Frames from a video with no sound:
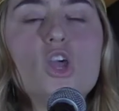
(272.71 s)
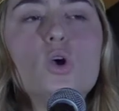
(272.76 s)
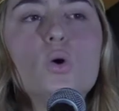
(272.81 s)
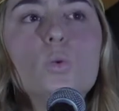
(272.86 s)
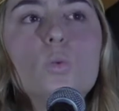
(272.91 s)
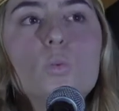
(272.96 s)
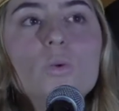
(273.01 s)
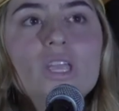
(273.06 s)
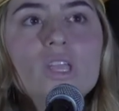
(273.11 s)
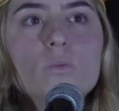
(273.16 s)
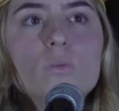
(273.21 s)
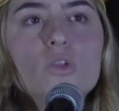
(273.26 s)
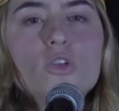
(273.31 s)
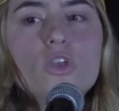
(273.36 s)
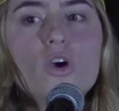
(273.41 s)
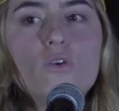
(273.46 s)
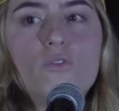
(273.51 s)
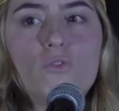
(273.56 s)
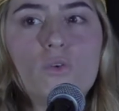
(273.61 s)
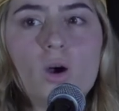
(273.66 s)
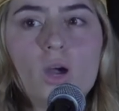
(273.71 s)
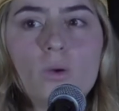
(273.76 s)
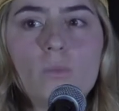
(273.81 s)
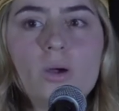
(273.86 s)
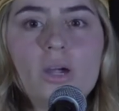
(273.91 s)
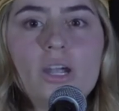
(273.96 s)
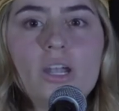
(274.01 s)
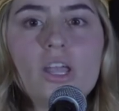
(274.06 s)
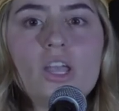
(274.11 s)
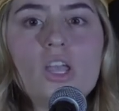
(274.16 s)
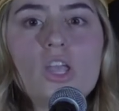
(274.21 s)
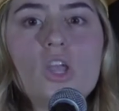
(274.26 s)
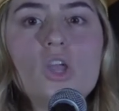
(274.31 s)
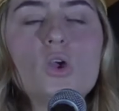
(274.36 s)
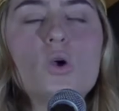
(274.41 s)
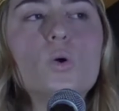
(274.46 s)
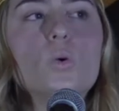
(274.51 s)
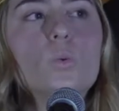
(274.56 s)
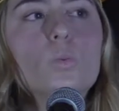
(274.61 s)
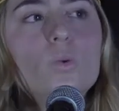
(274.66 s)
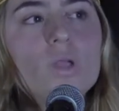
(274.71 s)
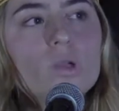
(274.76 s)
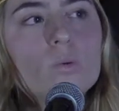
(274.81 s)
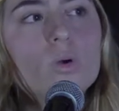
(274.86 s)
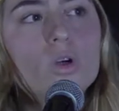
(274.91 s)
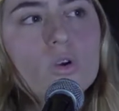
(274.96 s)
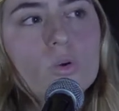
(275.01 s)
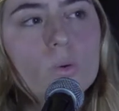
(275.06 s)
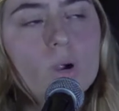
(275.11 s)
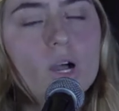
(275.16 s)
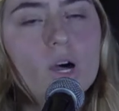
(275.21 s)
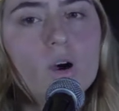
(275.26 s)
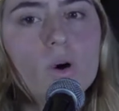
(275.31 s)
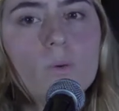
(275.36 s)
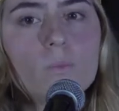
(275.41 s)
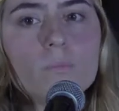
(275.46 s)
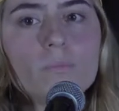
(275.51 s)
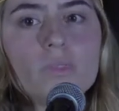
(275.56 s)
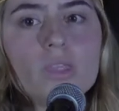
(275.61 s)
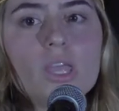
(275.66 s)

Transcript: We will go forward. We will grow.